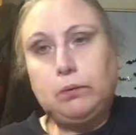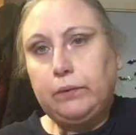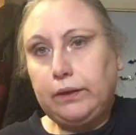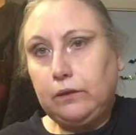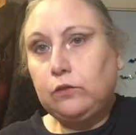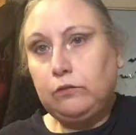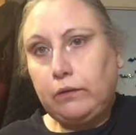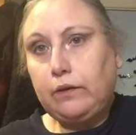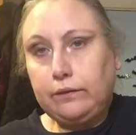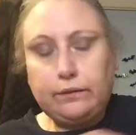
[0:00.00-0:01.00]
with, it's the
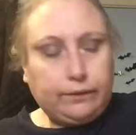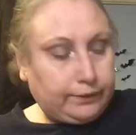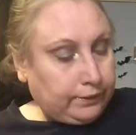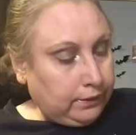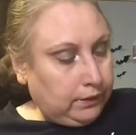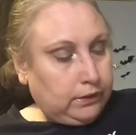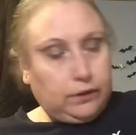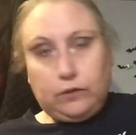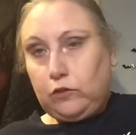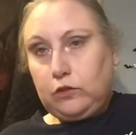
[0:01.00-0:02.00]
right side.
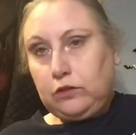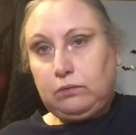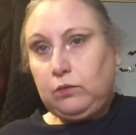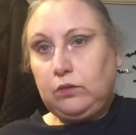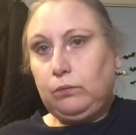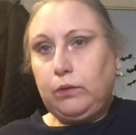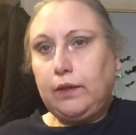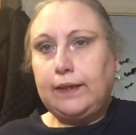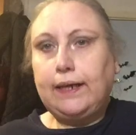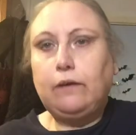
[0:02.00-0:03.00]
It just doesn't
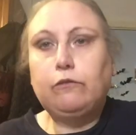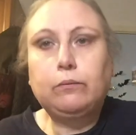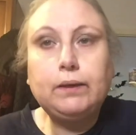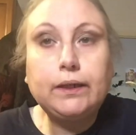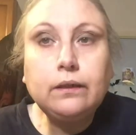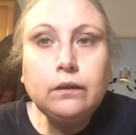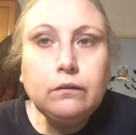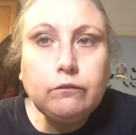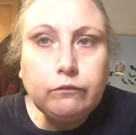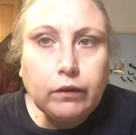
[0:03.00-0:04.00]
work out for me
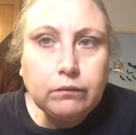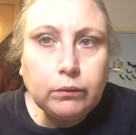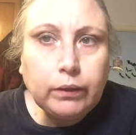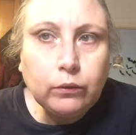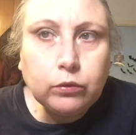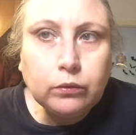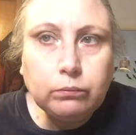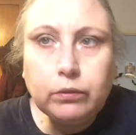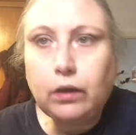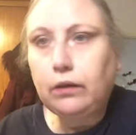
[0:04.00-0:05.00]
very well
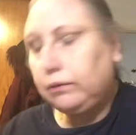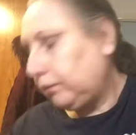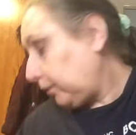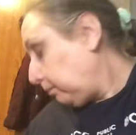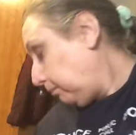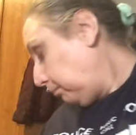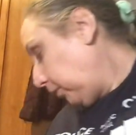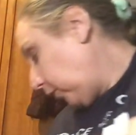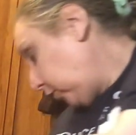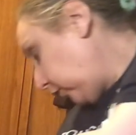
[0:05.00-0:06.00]
sometimes.
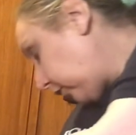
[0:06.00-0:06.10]
But